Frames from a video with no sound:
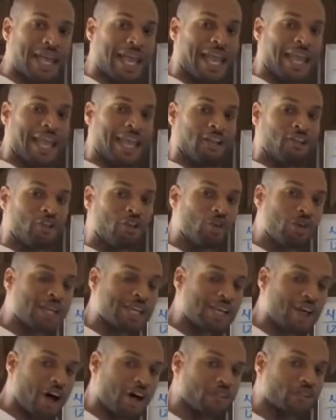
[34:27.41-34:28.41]
And you
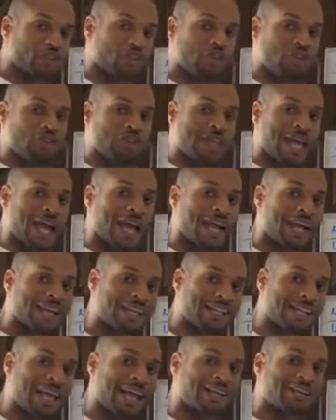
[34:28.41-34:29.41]
can also do that
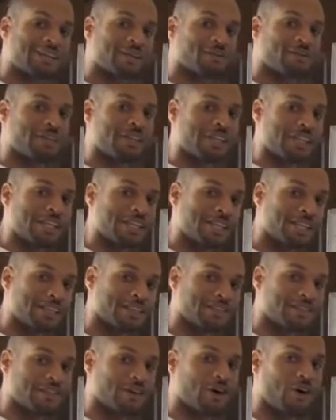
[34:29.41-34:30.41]
collectively.
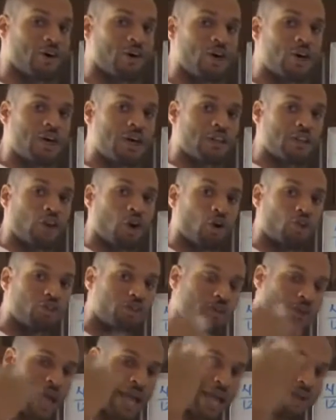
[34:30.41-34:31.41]
So
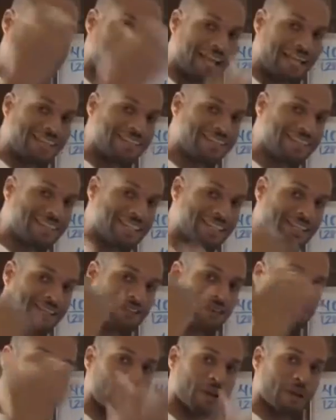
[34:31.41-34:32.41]
those who have
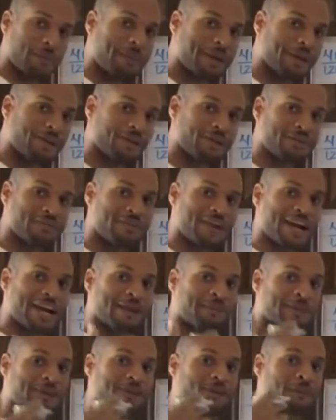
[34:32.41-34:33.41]
ideas of what a better
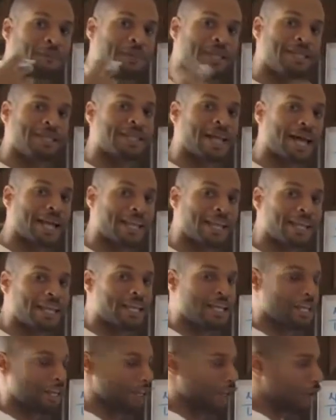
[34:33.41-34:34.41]
environment will be like,
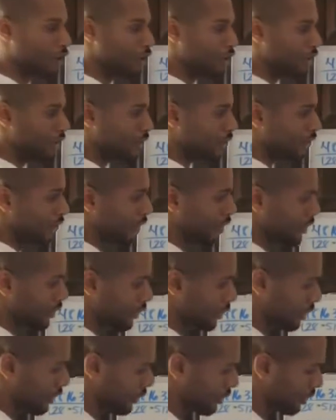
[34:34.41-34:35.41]
learning such
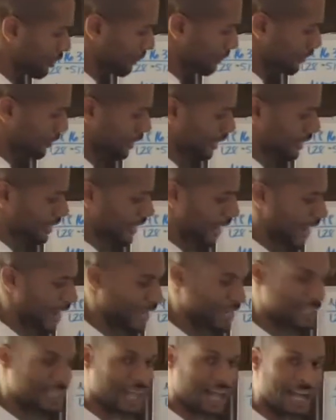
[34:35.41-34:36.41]
systems and
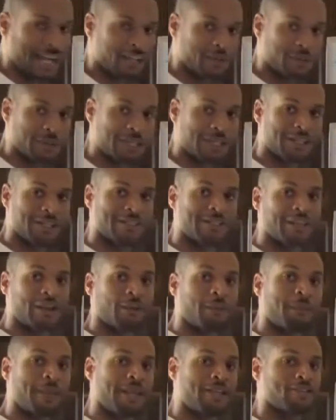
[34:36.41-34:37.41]
guidelines, because
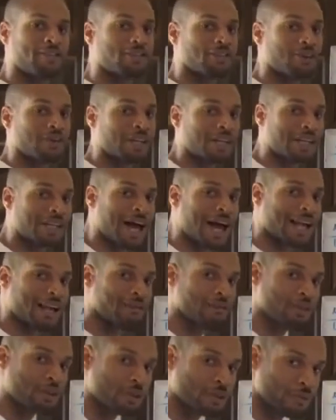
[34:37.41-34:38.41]
they're based on a lot
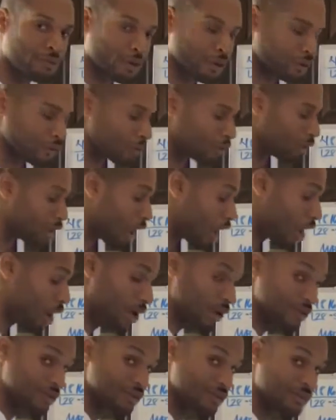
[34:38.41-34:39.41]
of universal
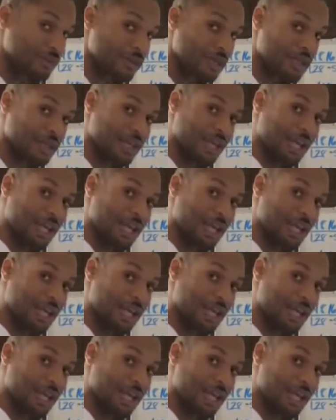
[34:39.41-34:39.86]
laws.